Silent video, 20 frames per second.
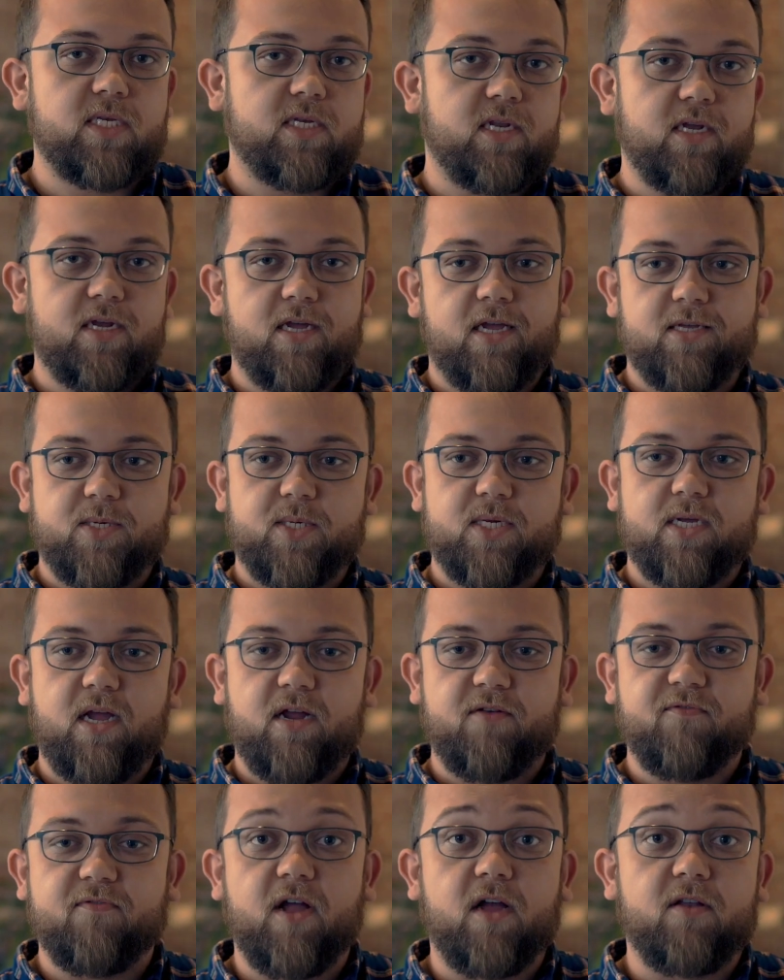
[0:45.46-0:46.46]
Sinek has
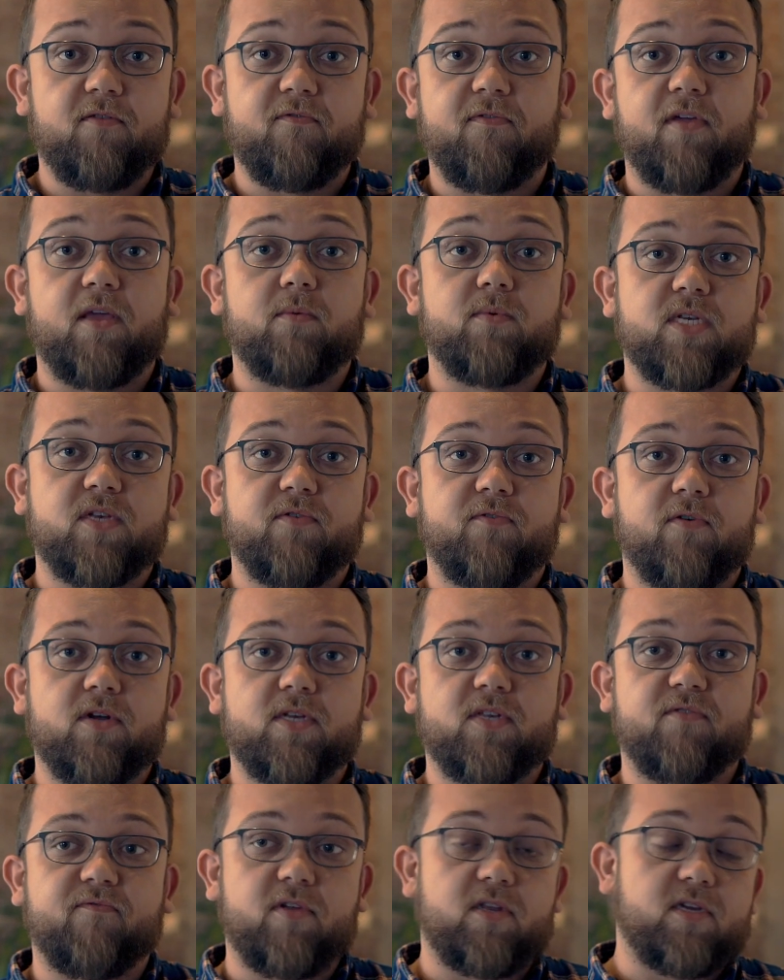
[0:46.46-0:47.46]
kind of gotten famous for
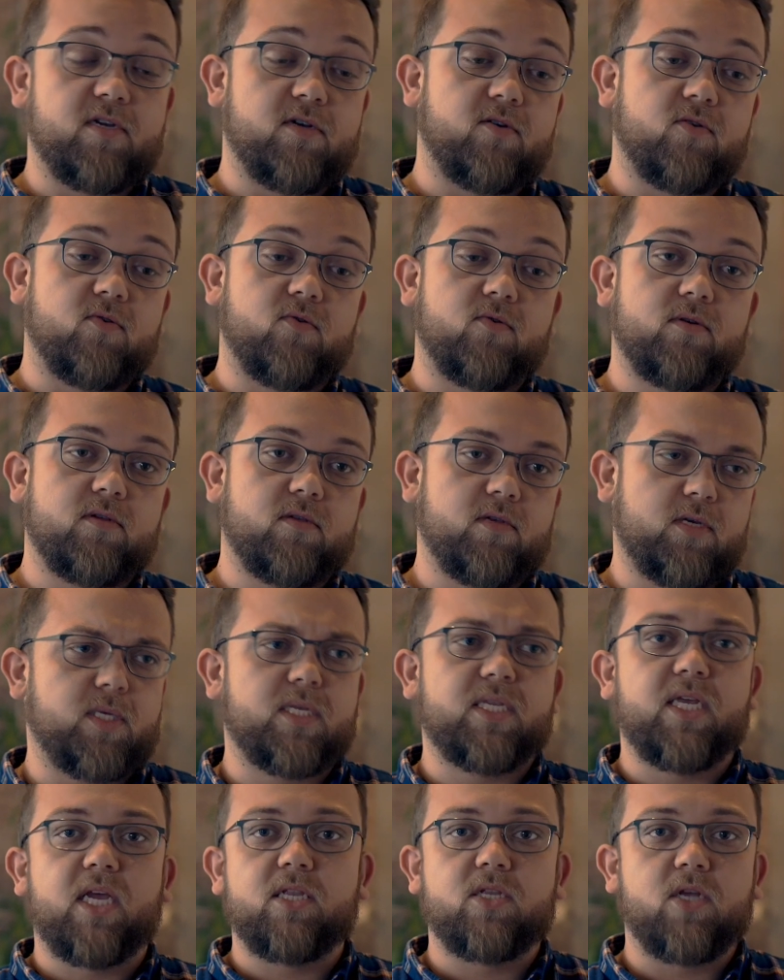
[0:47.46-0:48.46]
his video,
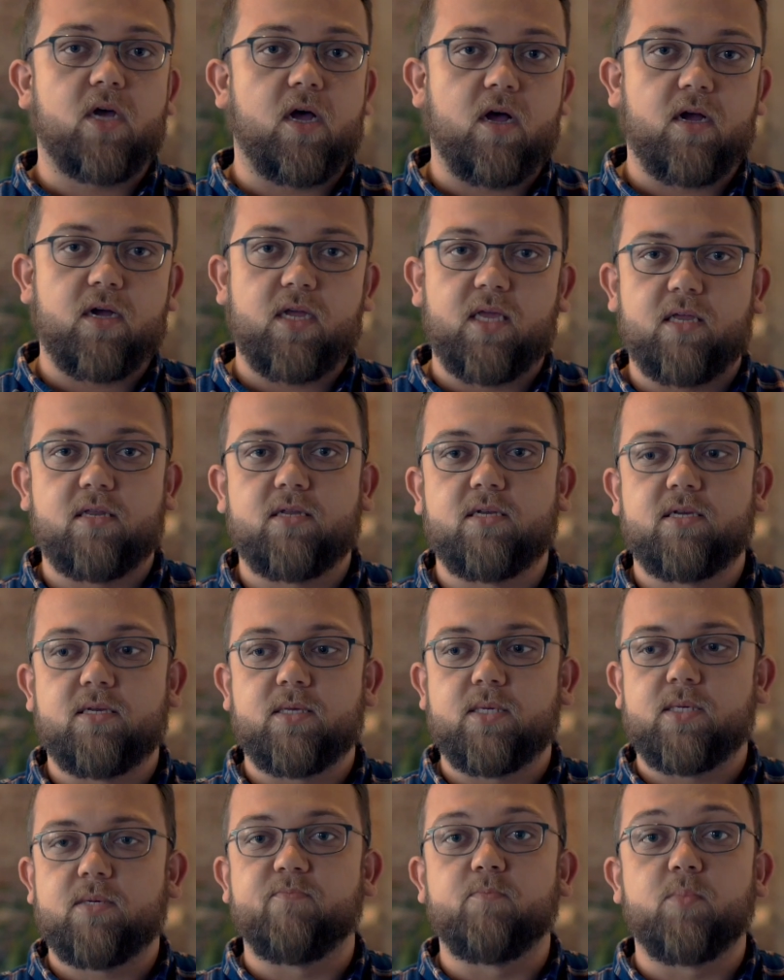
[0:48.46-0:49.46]
his TED Talk, and
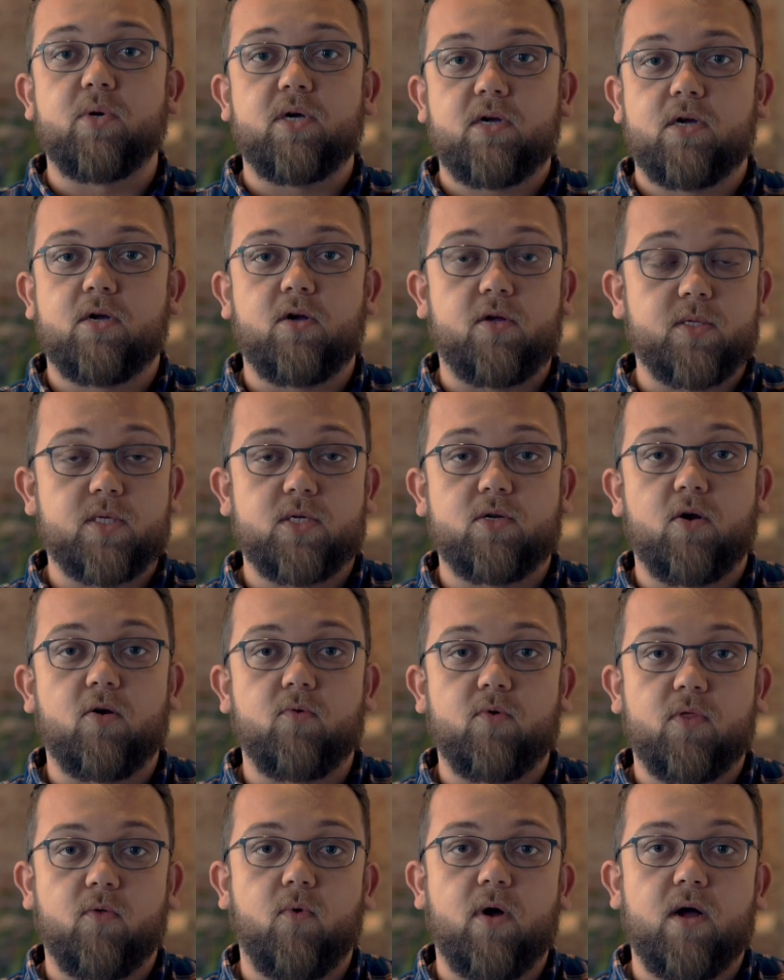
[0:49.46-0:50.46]
his book called
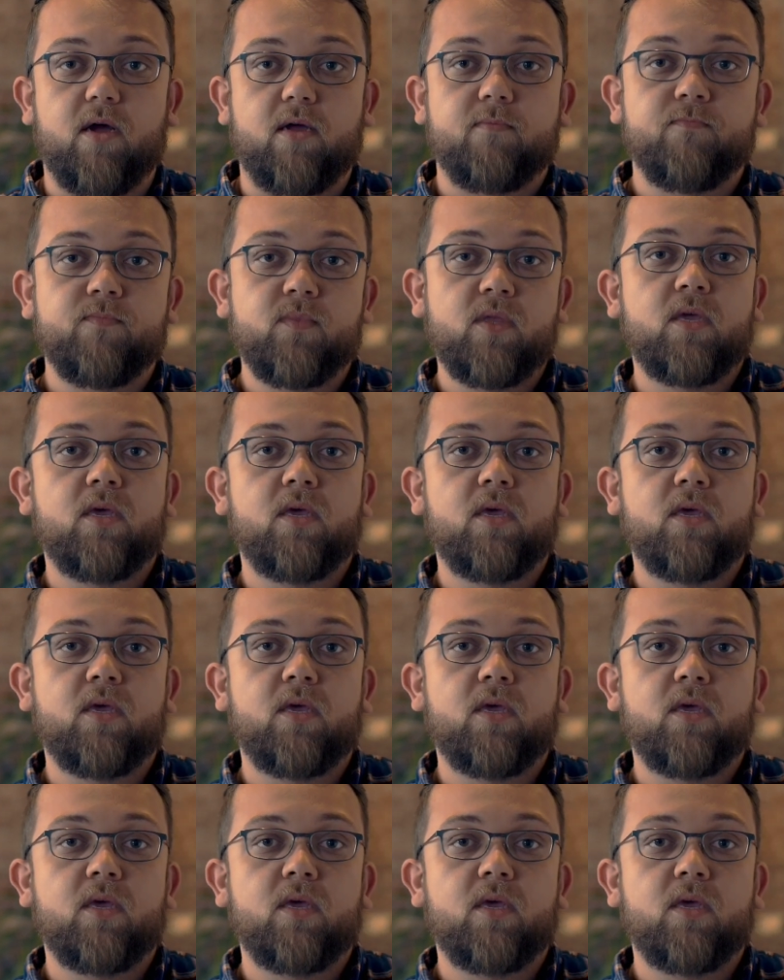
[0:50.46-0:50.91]
Start With Why.